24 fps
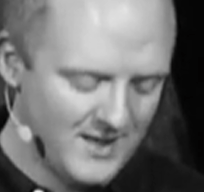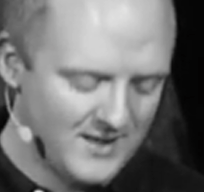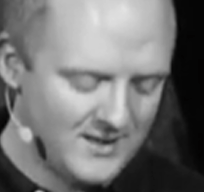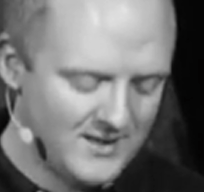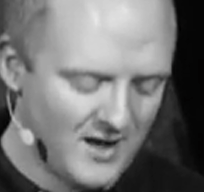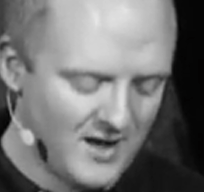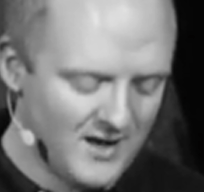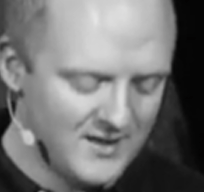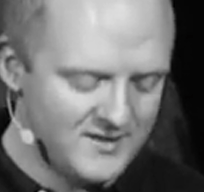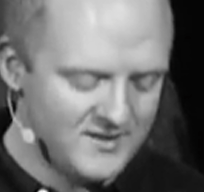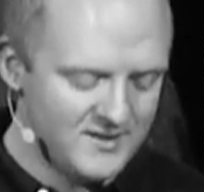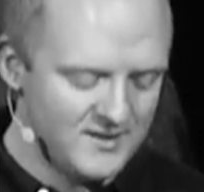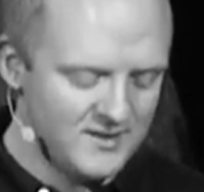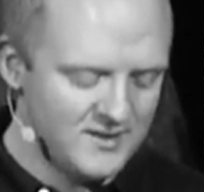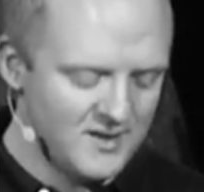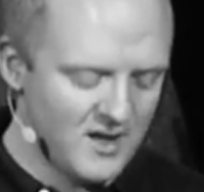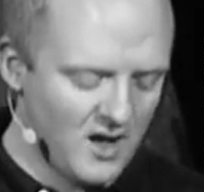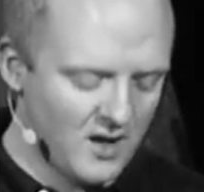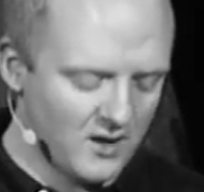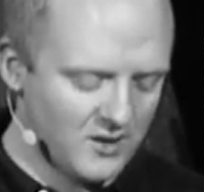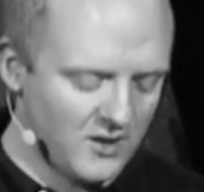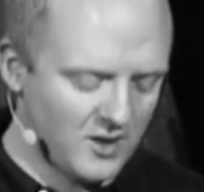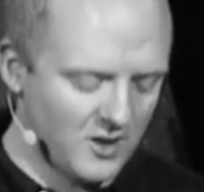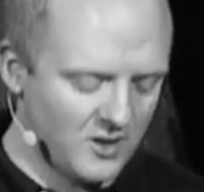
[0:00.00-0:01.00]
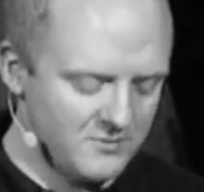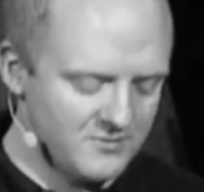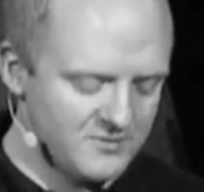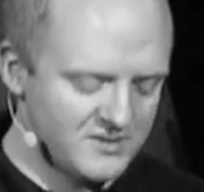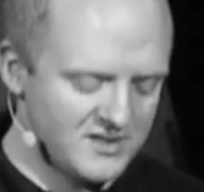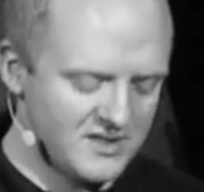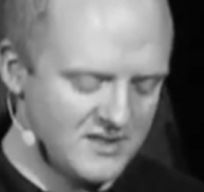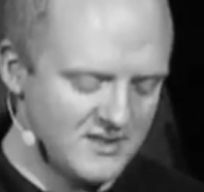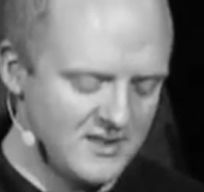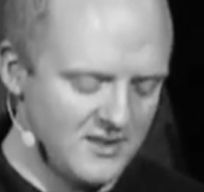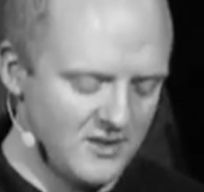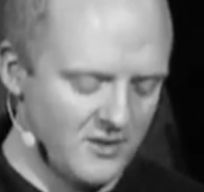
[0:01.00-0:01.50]
God did not come
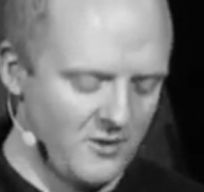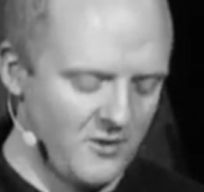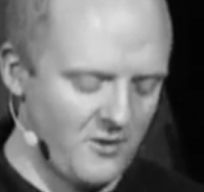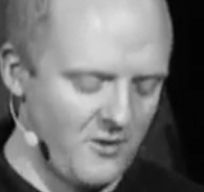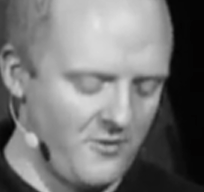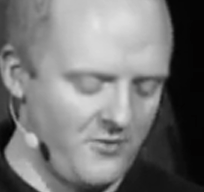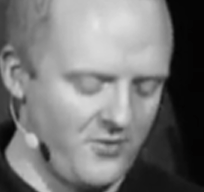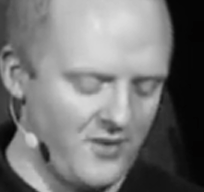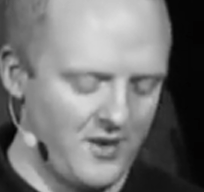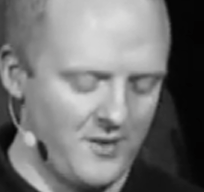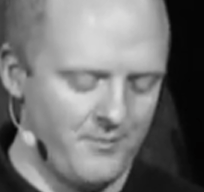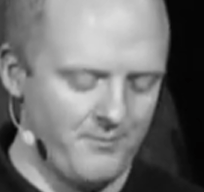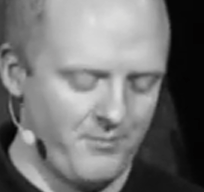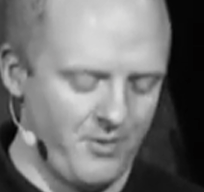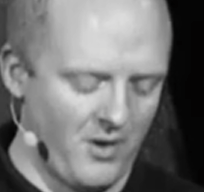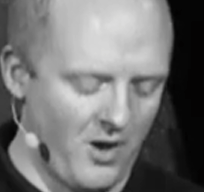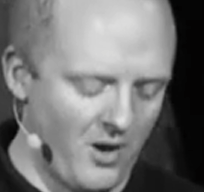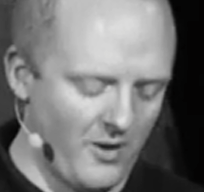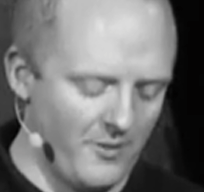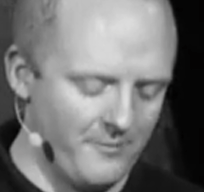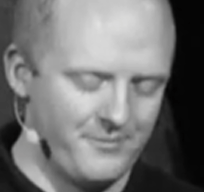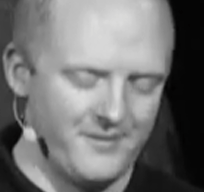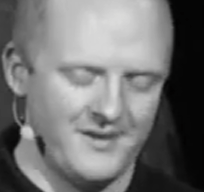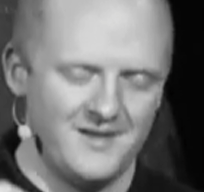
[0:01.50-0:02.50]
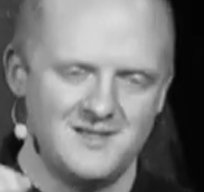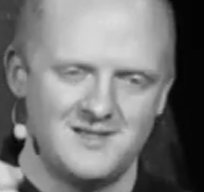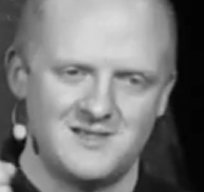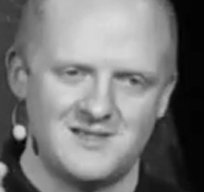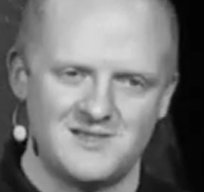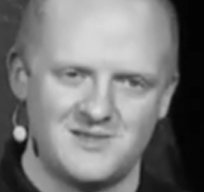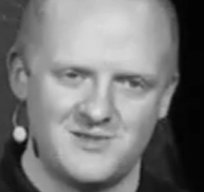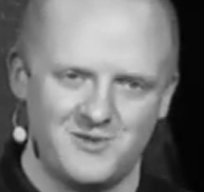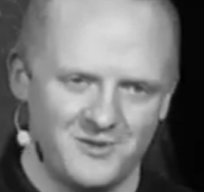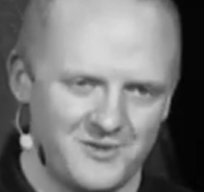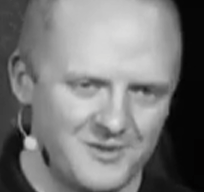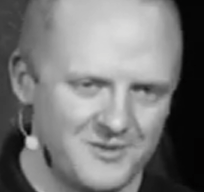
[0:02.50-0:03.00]
to the earth in pomp and
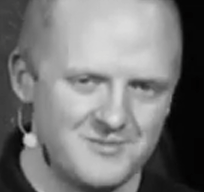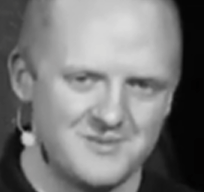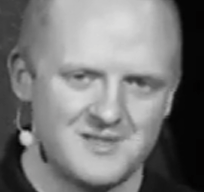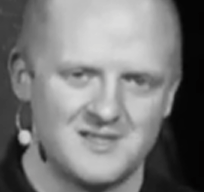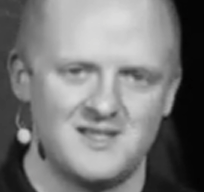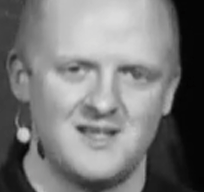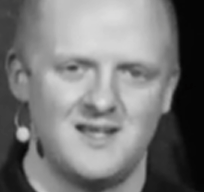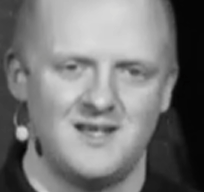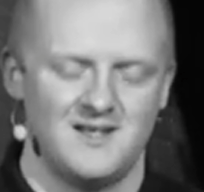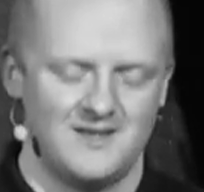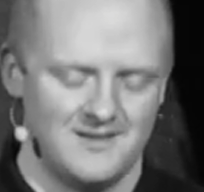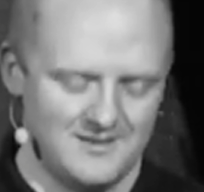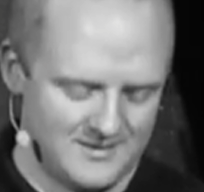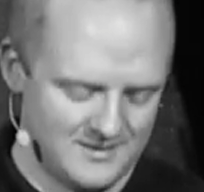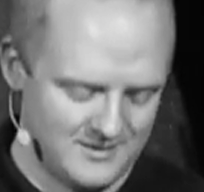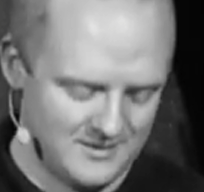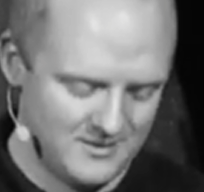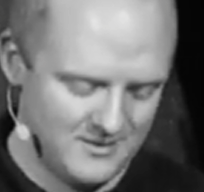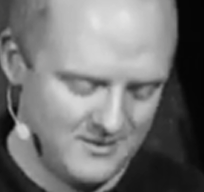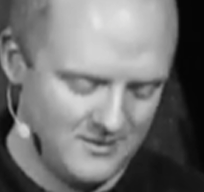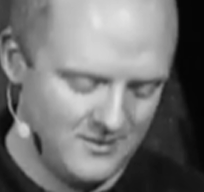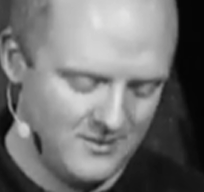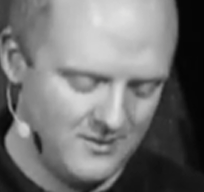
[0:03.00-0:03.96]
circumstance,